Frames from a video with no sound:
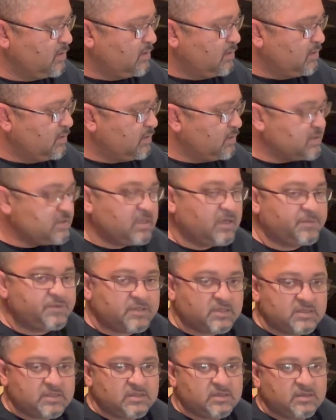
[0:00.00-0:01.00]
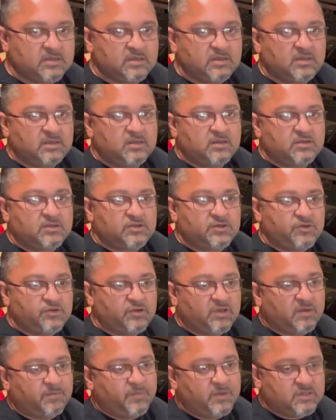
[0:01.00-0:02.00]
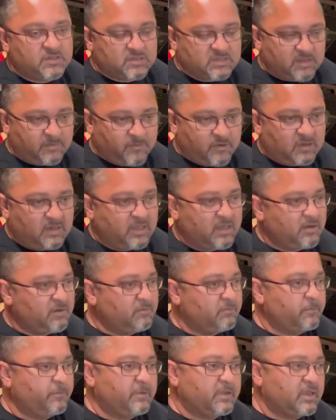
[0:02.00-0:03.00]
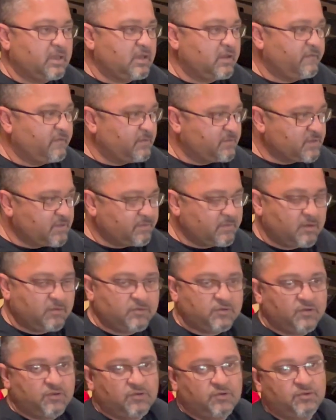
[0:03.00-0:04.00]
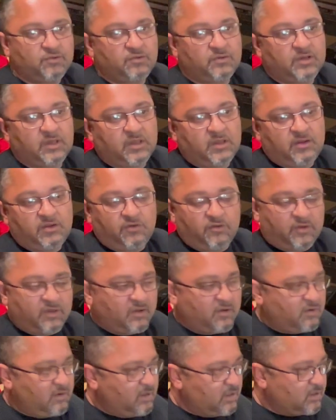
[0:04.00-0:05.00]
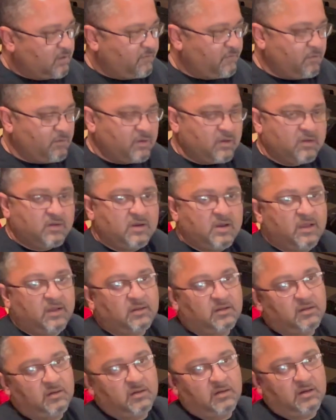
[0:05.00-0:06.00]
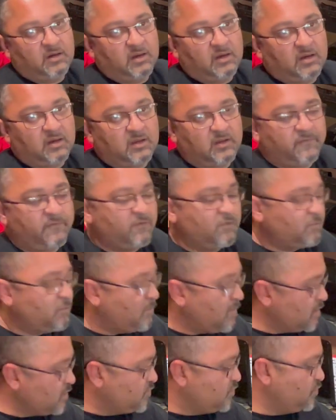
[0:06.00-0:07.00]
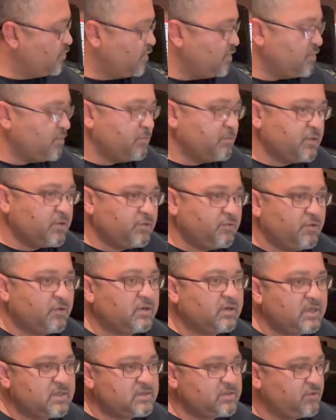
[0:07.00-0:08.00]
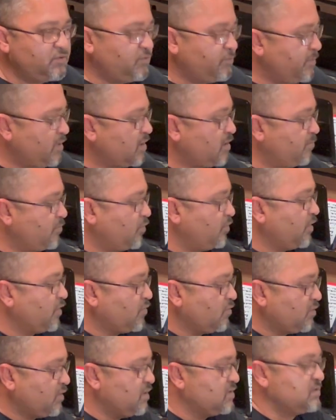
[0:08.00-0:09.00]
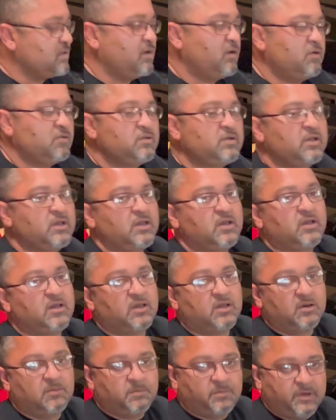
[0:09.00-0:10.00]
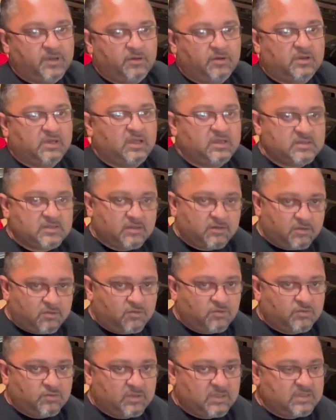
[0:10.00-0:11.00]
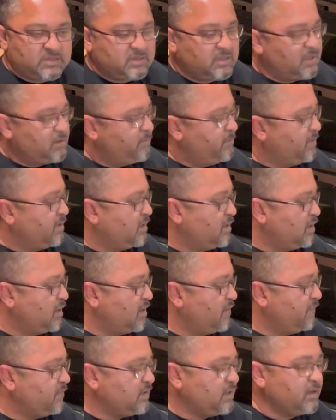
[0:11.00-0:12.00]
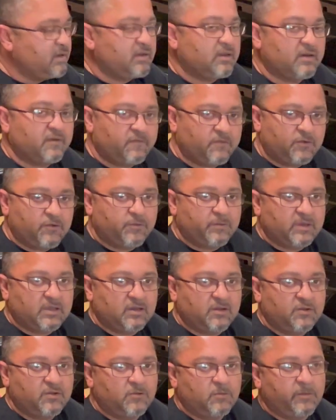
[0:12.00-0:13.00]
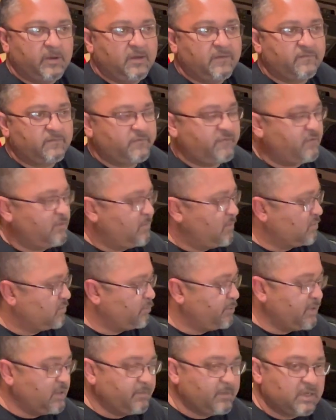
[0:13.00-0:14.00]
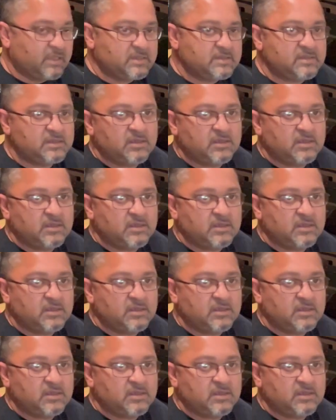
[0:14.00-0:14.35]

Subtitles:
descriptions, so you can purchase them online. We can have them shipped out to you. You can collect if you want to collect. If you want to and you don't want to do your cluster, you're welcome to take your cluster out, bring your cluster through to us, and we can have it done here for you quickly. You'll wait for about 20 minutes